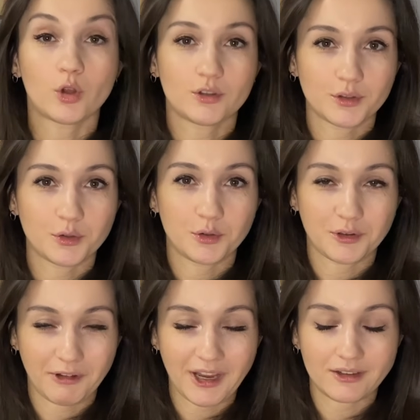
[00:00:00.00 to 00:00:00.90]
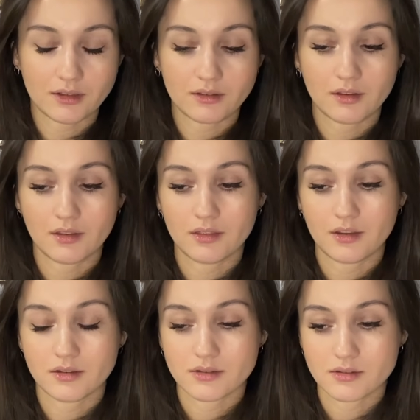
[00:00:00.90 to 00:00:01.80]
who created
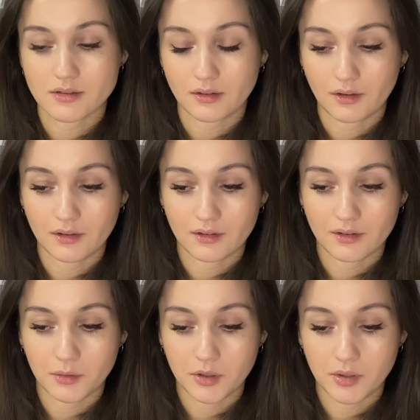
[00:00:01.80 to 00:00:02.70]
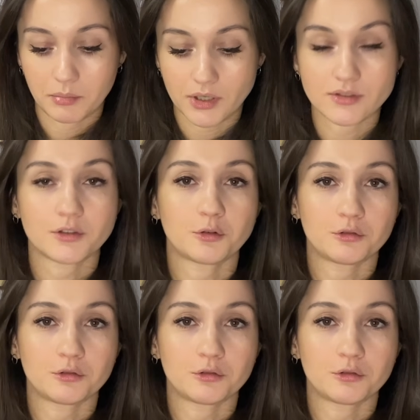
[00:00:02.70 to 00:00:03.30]
this pattern